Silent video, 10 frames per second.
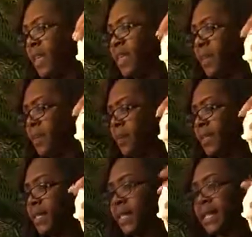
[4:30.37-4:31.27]
And then I'll be
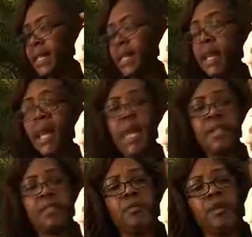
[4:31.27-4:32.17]
discussing the
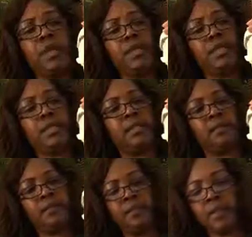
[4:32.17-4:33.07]
hands and wrists.
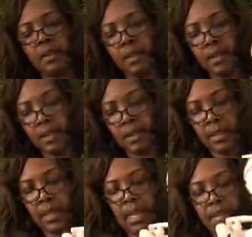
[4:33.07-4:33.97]

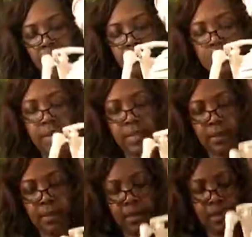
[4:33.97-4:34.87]
The hands and wrists,
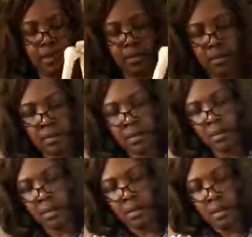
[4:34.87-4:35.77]
I'm going to
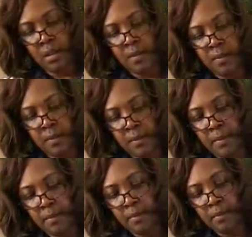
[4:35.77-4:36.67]
put
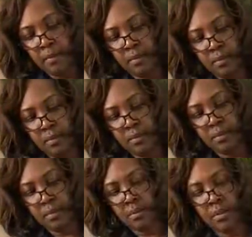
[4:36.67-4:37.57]
my little
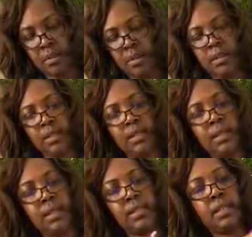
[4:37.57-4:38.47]

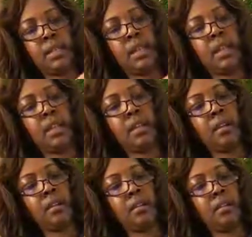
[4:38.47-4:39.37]
skeleton guy
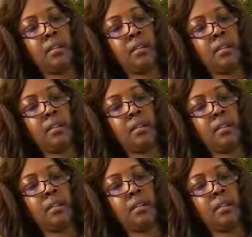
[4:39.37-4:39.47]
here.